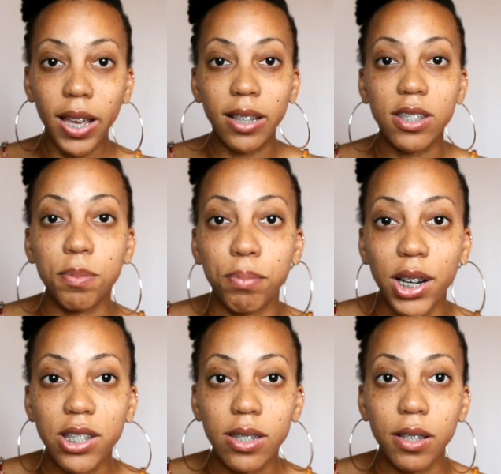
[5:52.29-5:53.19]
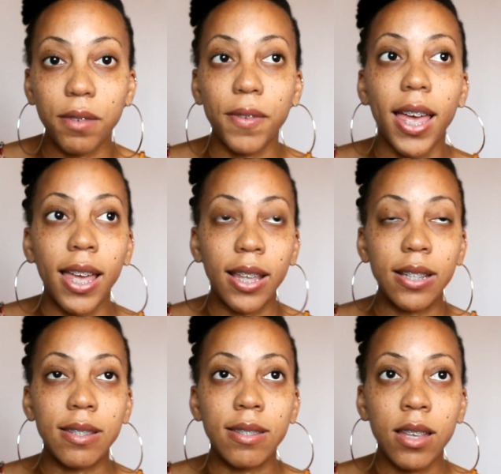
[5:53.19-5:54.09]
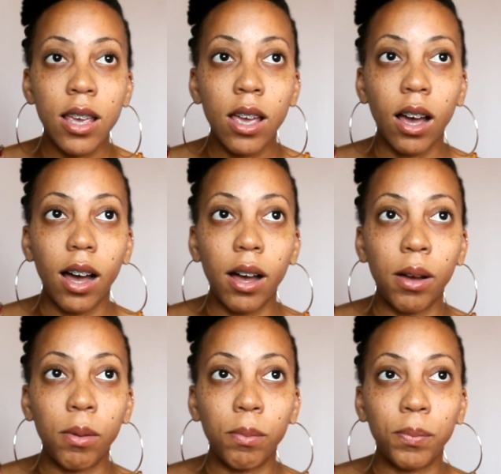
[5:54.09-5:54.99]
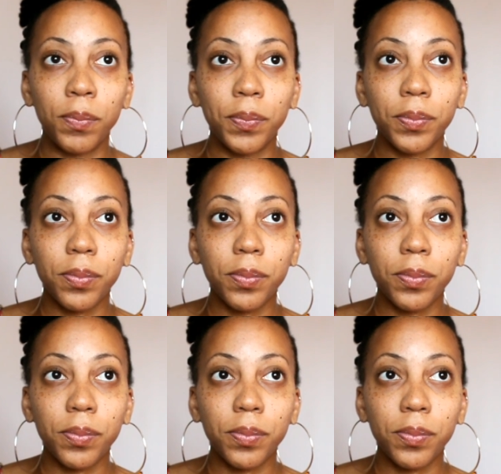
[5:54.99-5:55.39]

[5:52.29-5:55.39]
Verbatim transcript: expressive and um,